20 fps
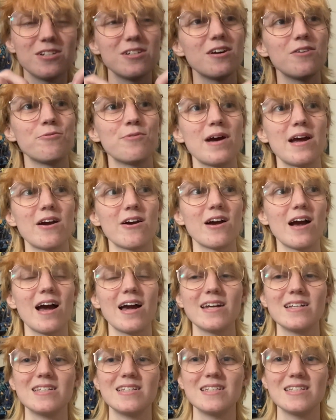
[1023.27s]
where I
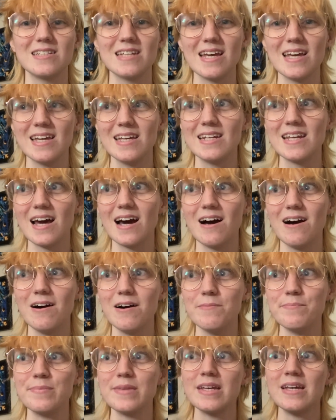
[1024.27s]
did
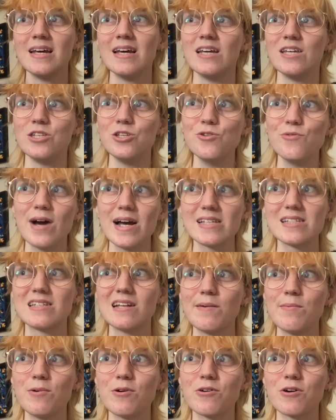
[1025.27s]
US
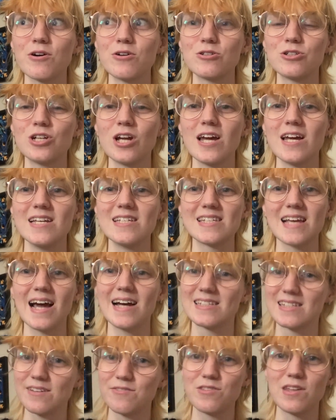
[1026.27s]
double crochets
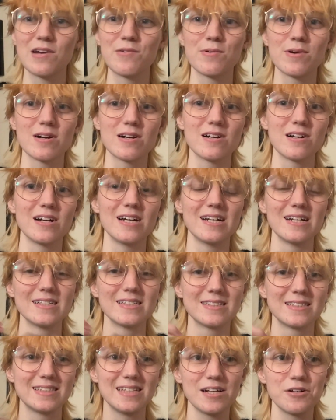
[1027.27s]
as if they were
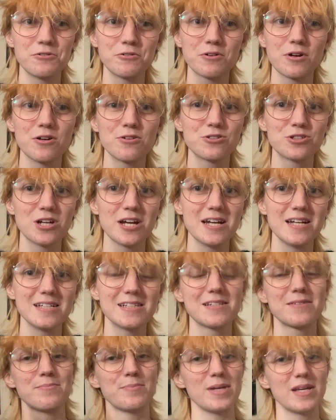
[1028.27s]
single
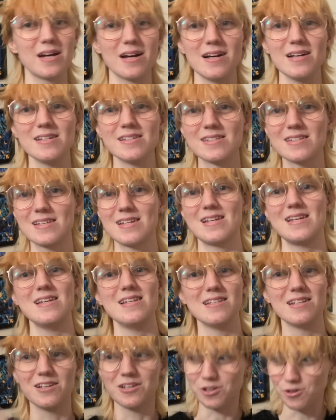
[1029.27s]
crochets, because in
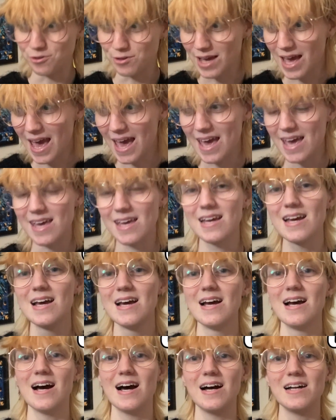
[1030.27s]
the UK
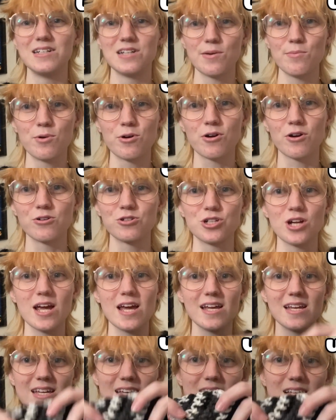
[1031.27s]
a double
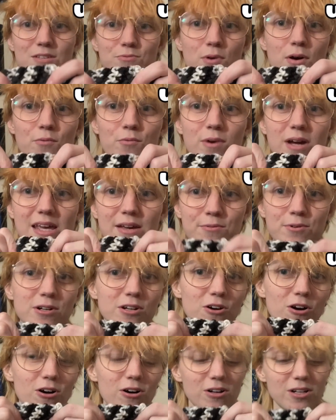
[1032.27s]
crochet is what we would
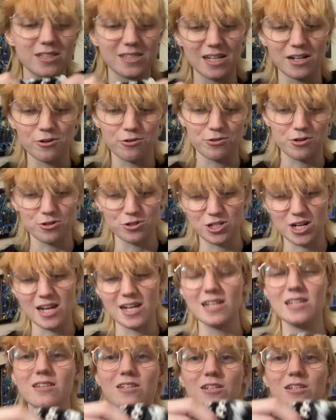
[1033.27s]
call a single crochet in the